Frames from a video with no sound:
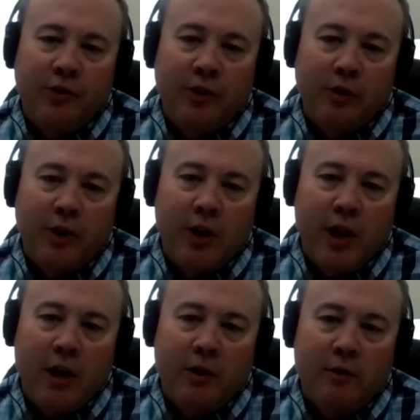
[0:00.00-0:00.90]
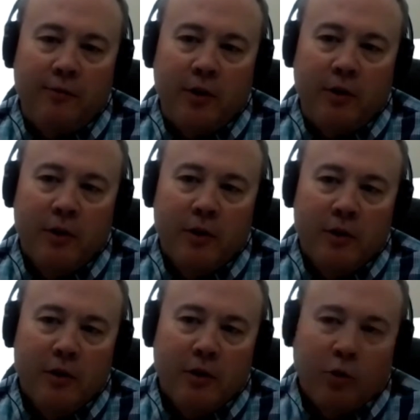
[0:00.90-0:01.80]
and looking at different
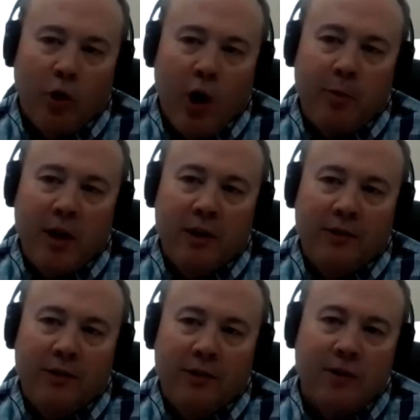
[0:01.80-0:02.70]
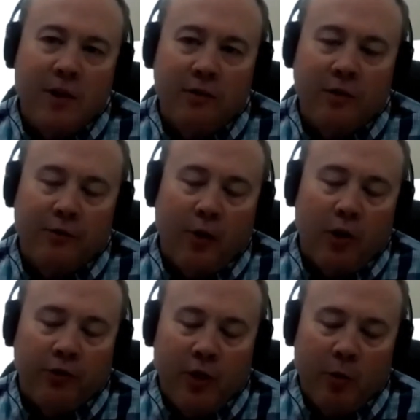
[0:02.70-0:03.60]
cropping intensities as far
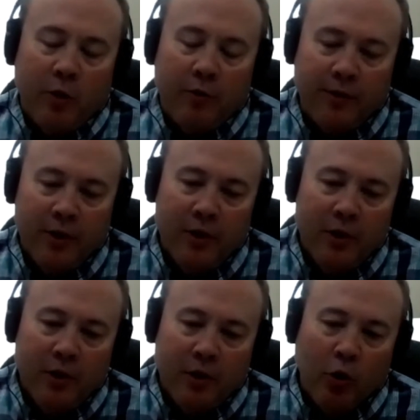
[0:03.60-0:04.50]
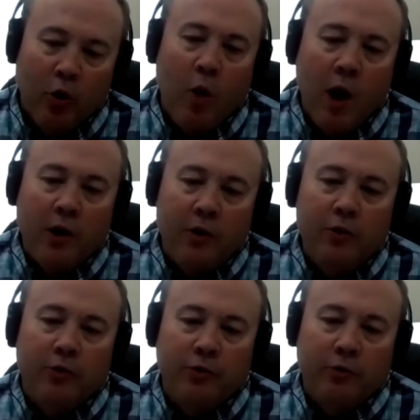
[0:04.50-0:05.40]
as number of low water
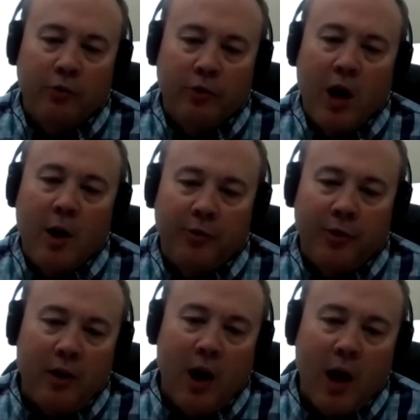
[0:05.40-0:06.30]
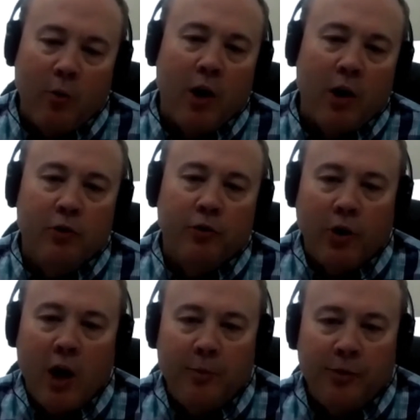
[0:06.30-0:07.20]
use crops and high water use
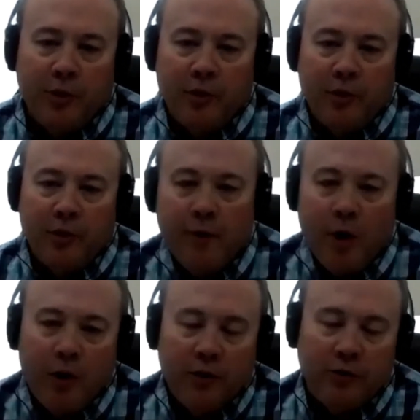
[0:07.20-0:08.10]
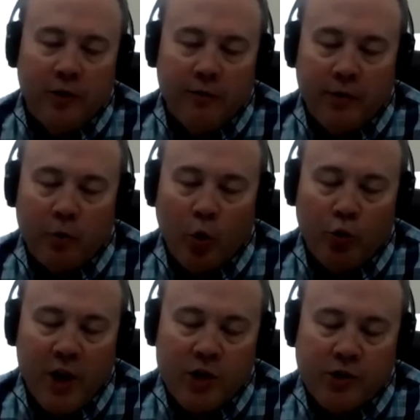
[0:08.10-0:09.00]
crops and various different
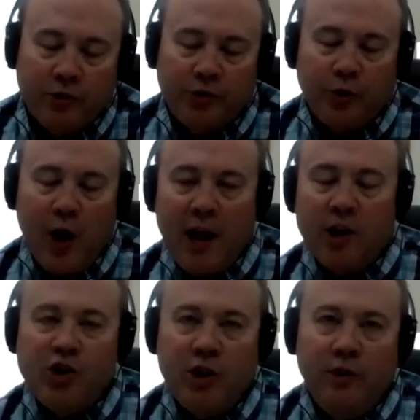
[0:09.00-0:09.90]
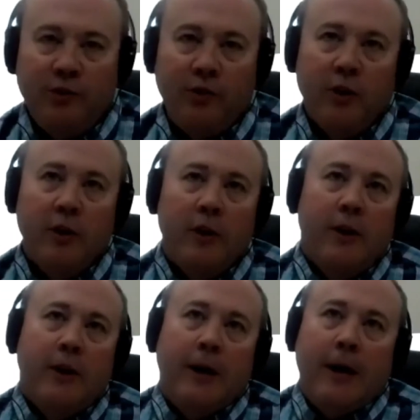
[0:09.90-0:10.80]
rotation strategies.
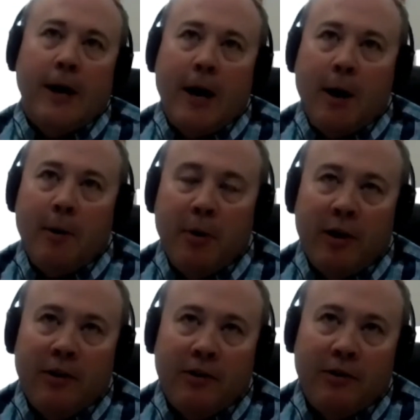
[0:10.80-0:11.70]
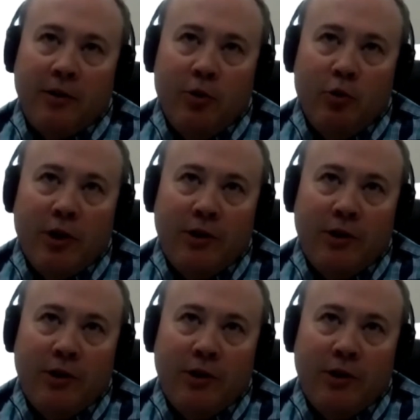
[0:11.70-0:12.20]
But to do a